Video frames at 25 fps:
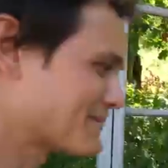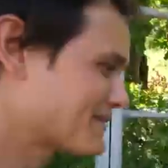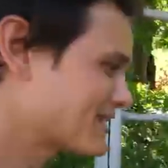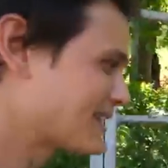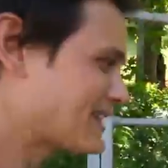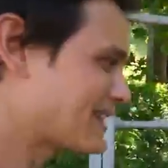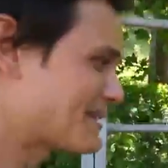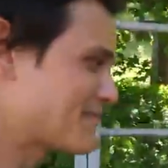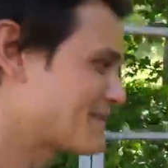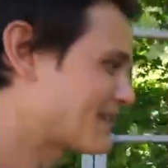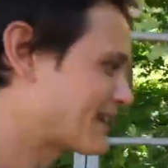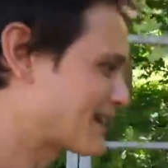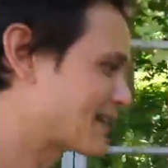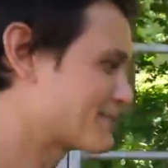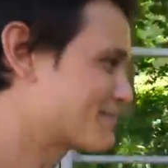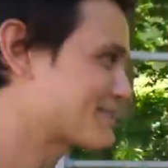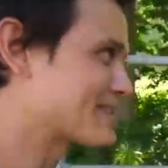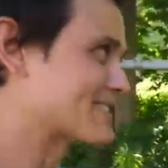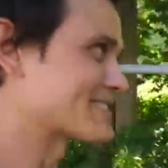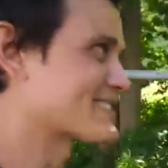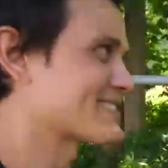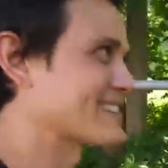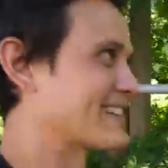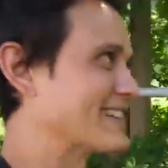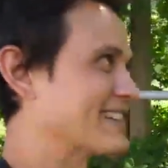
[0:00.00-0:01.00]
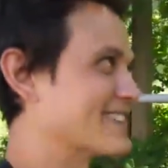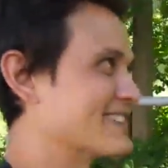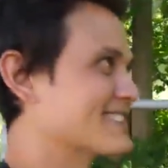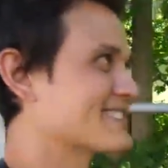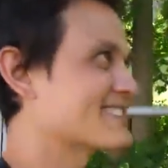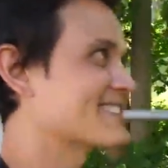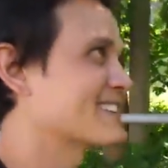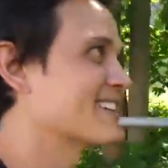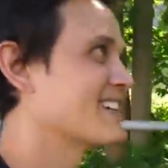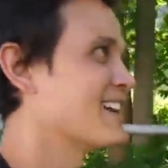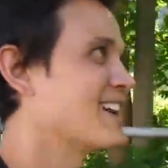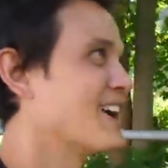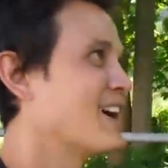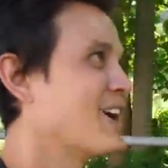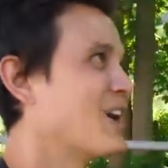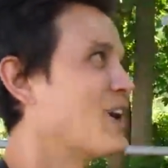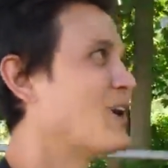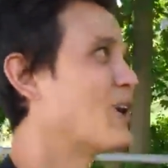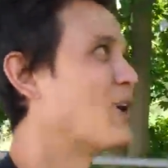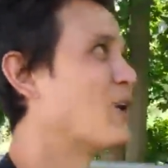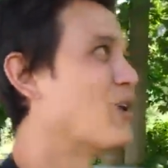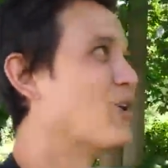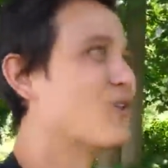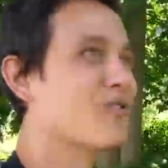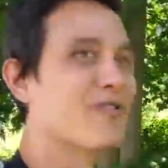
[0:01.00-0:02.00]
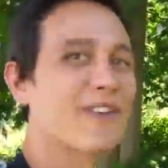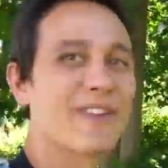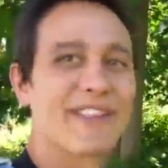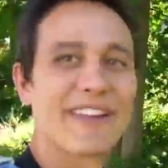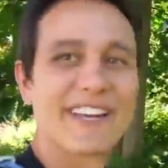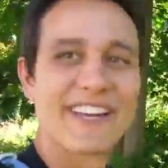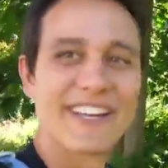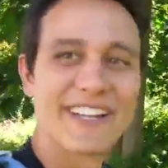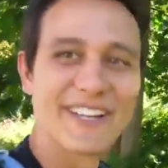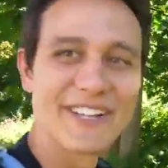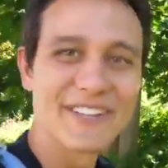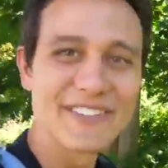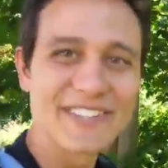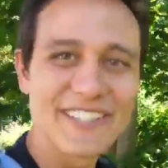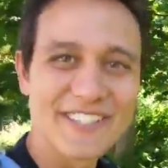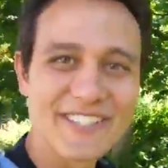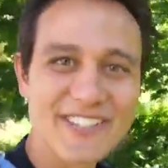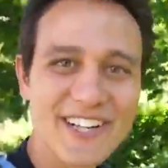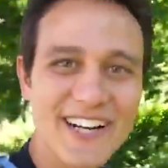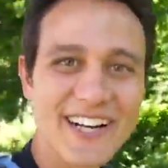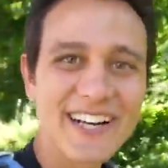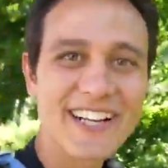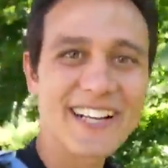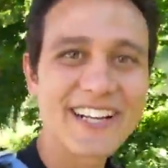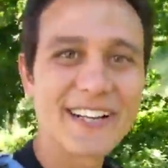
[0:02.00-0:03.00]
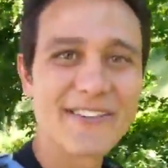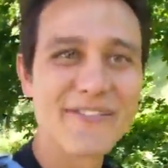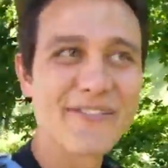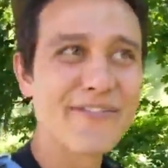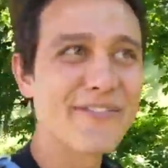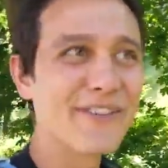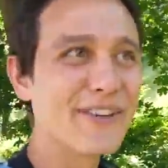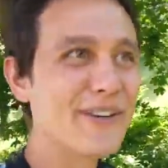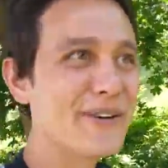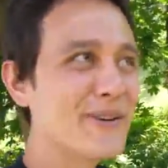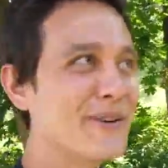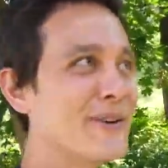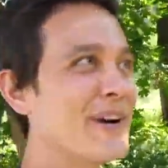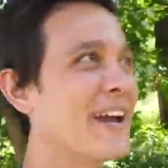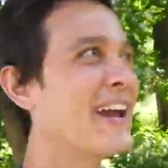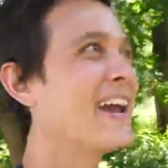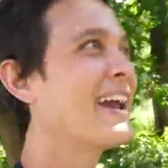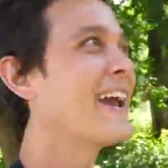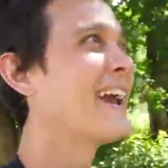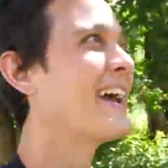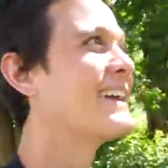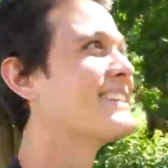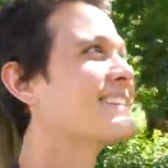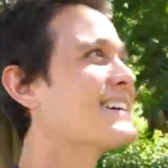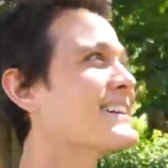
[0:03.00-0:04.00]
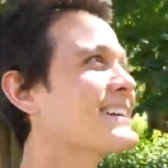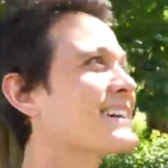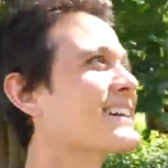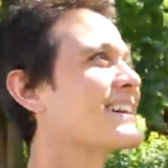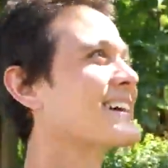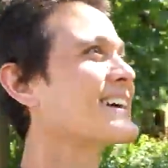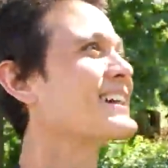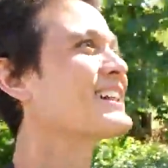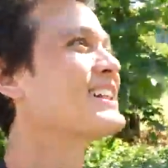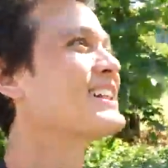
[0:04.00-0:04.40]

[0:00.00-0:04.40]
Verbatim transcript: I'm climbing up the stairs over the hill to try to get a view, and then gonna